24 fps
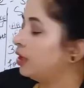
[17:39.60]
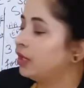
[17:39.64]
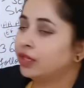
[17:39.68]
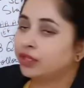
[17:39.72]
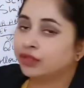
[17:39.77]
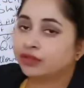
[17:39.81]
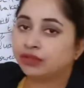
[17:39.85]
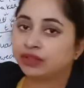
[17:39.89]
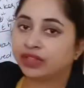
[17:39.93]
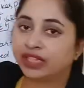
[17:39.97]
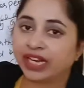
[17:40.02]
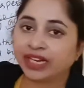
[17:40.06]

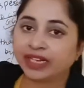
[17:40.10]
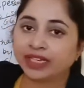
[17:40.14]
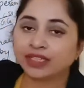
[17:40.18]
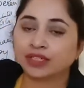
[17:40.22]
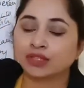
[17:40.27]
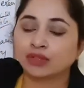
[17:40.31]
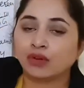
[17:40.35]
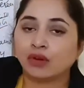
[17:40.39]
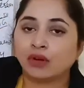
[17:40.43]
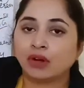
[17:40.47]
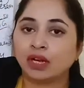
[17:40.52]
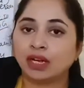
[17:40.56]
So that is
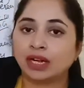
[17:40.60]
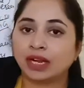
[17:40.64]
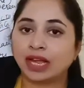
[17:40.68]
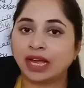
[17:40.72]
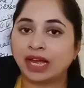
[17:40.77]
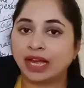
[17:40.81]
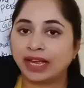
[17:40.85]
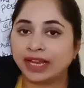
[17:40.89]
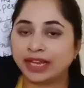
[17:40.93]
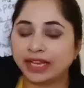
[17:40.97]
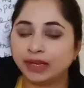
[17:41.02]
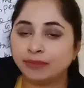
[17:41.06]
called
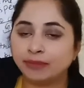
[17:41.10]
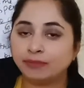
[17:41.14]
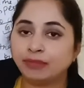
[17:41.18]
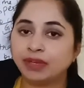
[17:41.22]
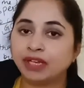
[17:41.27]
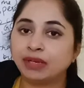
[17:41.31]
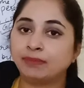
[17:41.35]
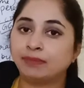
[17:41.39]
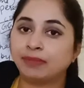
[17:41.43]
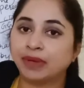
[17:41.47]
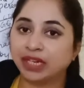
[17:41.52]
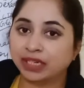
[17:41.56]

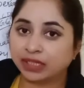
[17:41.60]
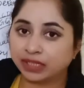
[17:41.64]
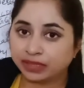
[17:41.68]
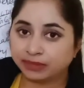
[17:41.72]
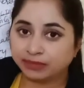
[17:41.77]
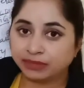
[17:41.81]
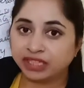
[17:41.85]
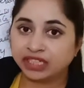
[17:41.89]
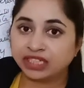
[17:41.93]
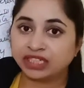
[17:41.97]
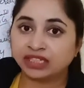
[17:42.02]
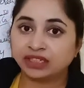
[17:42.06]
iambic
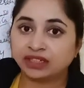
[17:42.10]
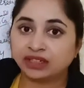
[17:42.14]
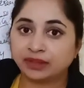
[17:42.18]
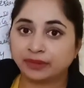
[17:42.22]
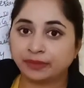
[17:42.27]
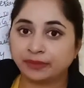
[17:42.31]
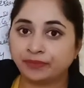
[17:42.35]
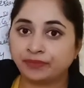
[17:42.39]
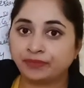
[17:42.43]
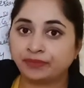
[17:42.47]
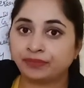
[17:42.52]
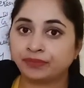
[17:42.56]
pentameter.
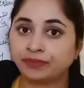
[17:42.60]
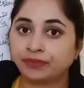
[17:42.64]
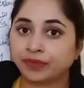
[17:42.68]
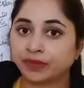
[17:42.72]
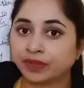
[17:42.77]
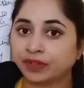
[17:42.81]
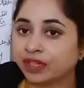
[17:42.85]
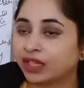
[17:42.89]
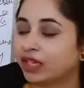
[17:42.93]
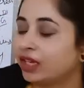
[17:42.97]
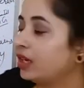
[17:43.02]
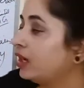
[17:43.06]

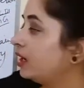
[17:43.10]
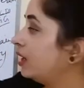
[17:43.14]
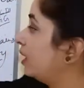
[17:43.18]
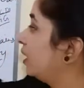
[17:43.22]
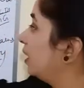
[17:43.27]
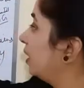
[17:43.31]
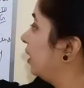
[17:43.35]
Okay.